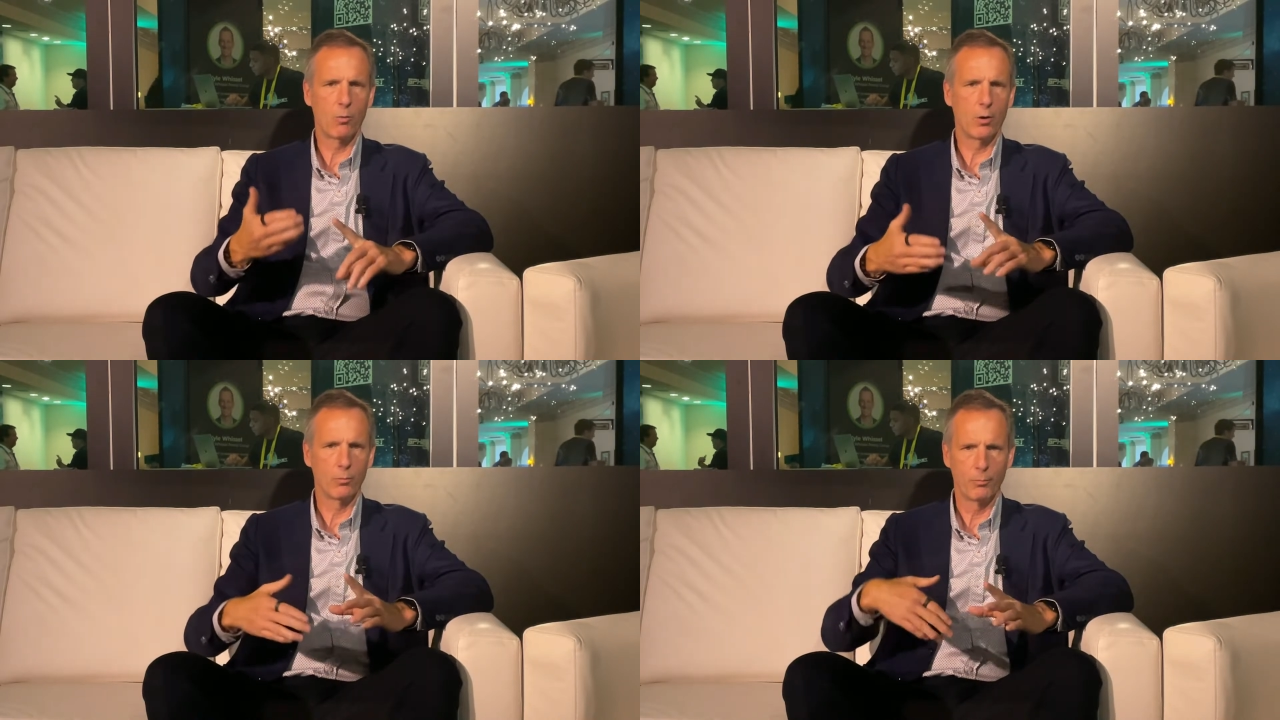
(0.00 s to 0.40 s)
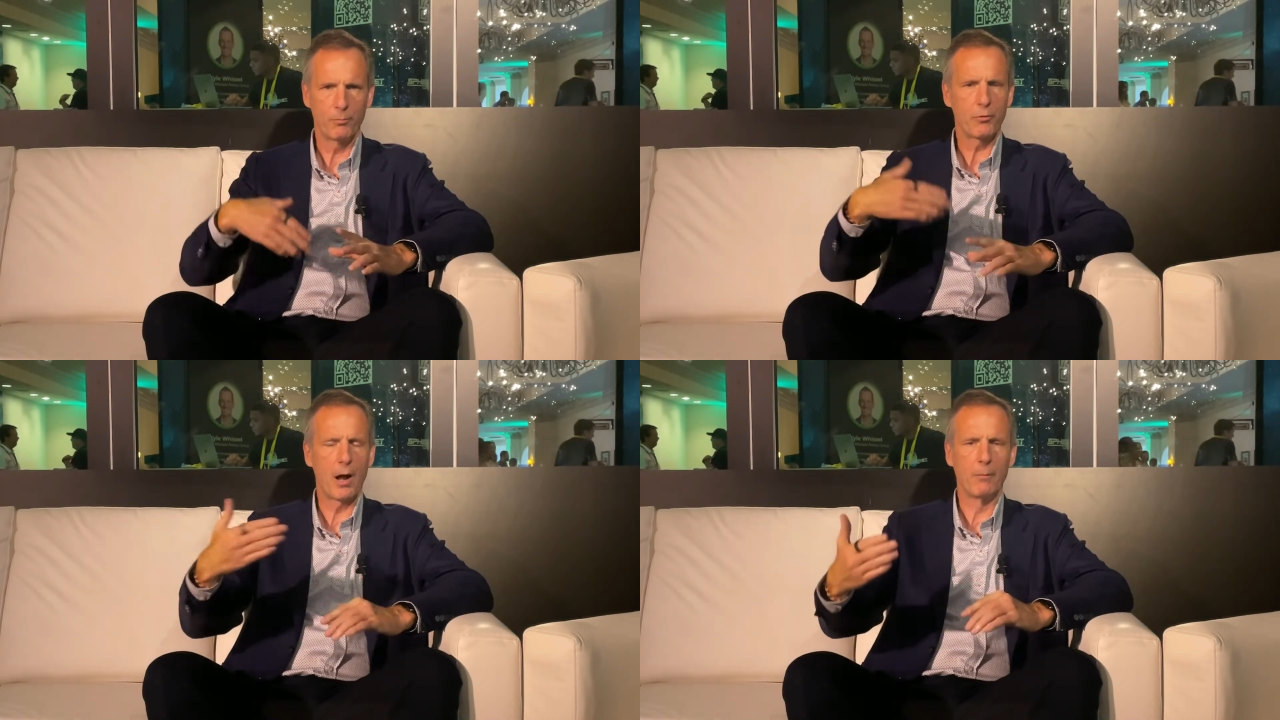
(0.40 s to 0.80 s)

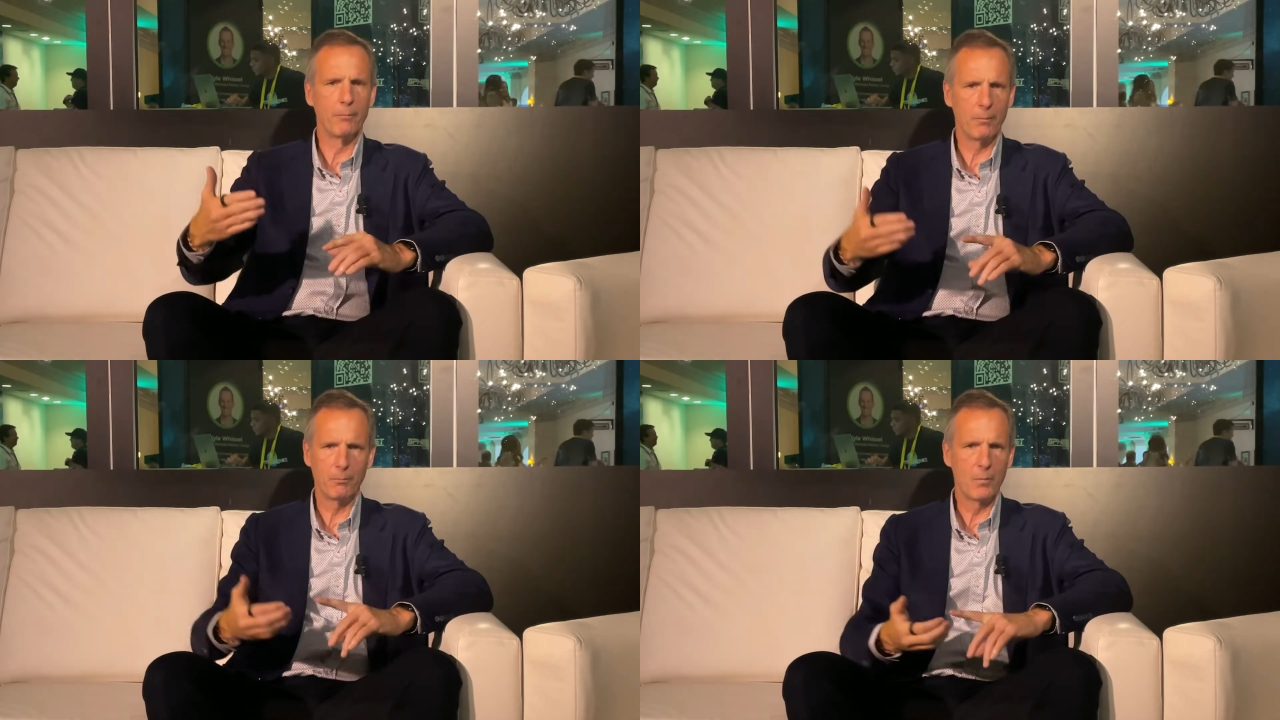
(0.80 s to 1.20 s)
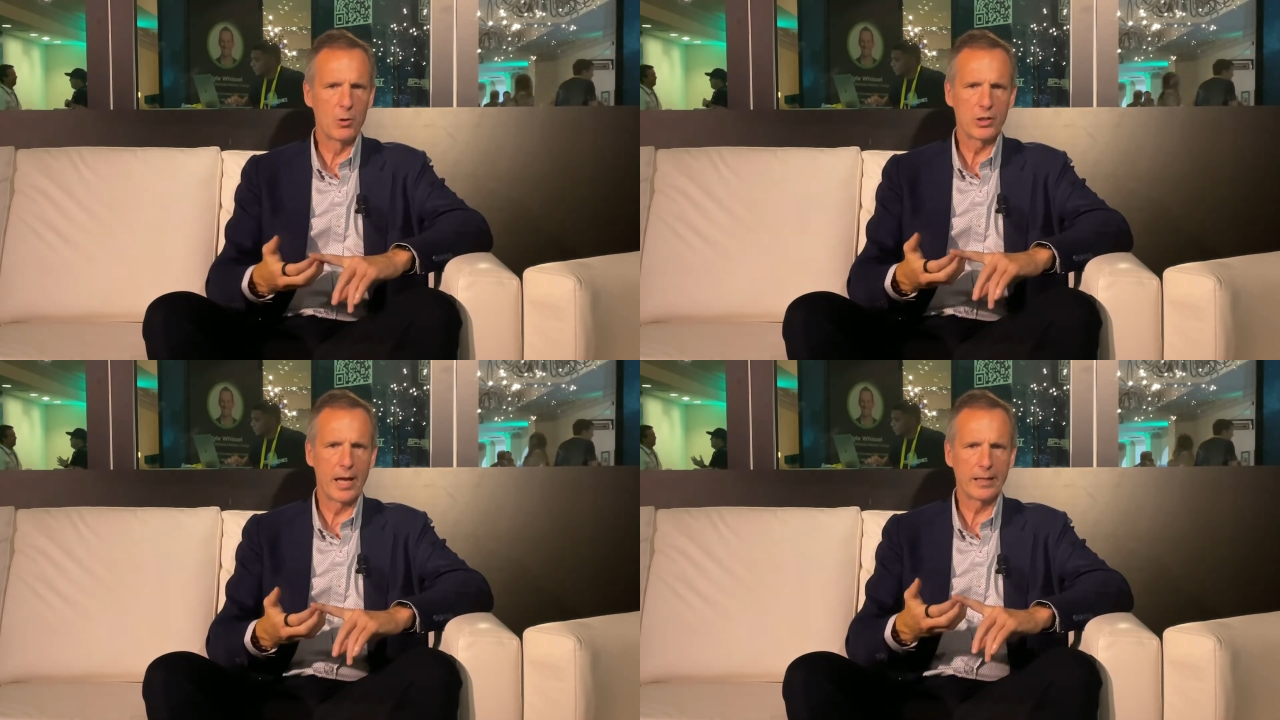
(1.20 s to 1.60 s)
We'll probably
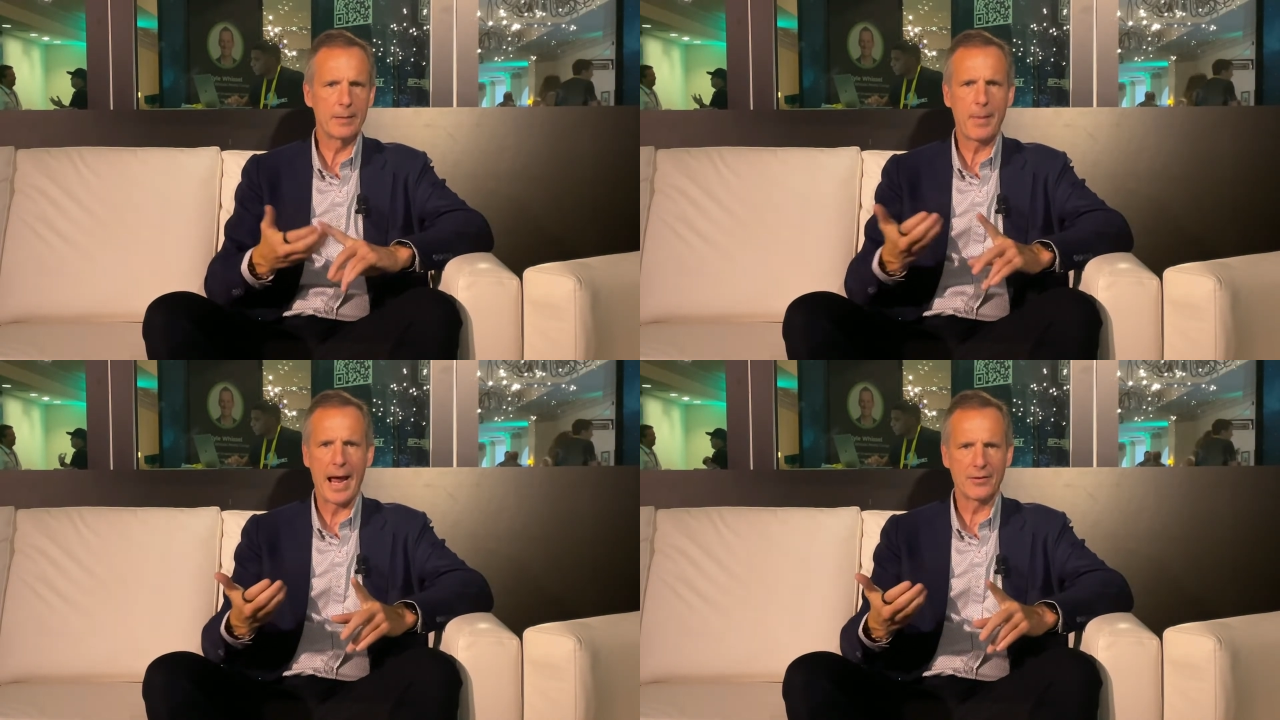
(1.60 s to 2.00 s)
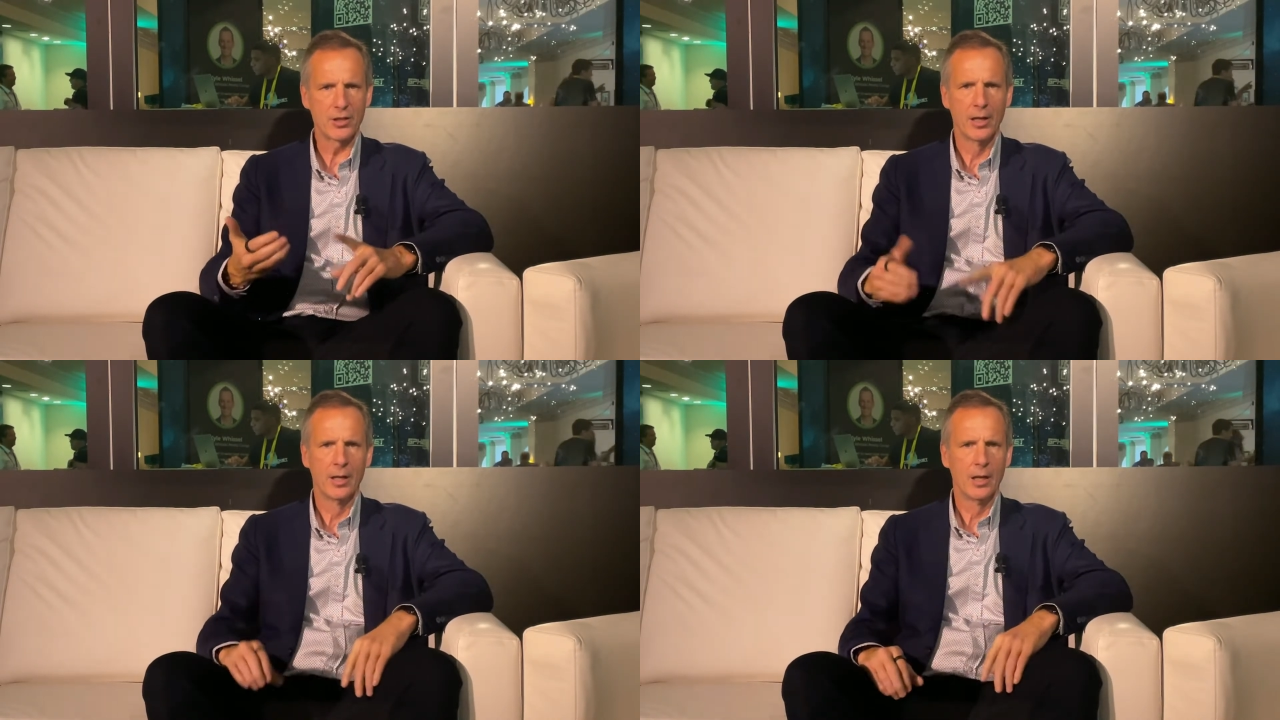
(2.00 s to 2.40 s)
most likely
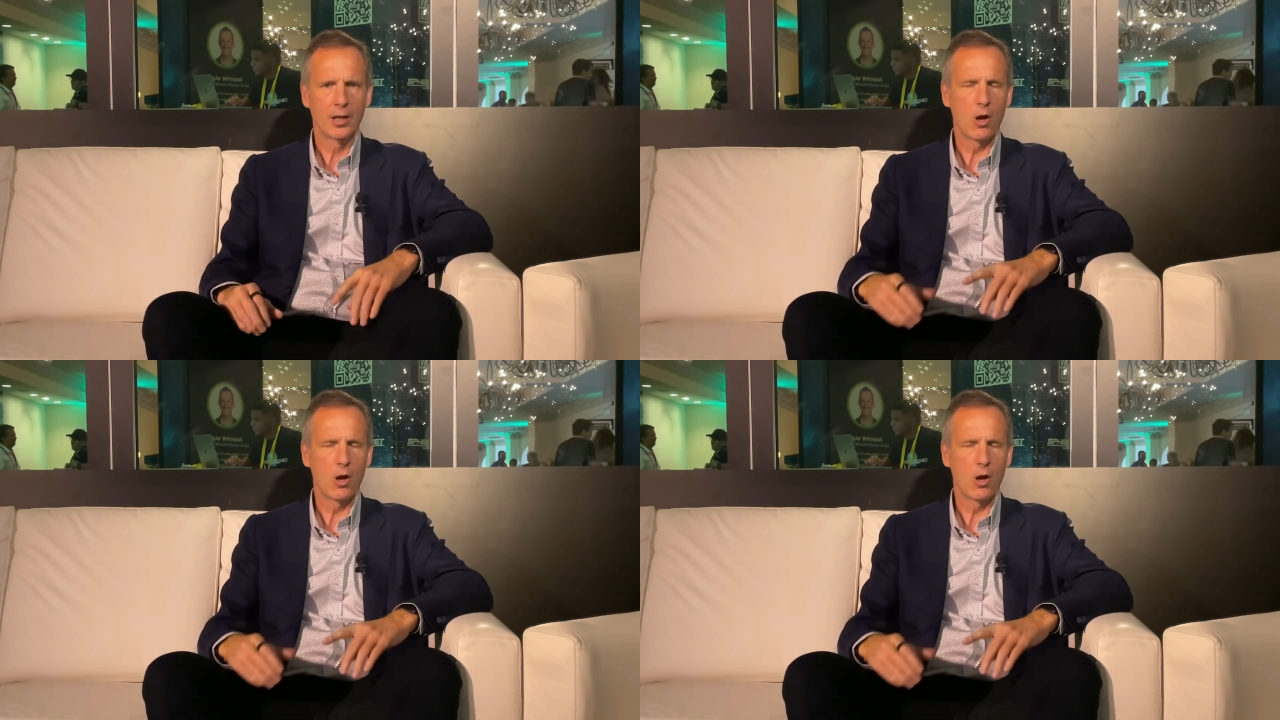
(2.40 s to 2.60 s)
pass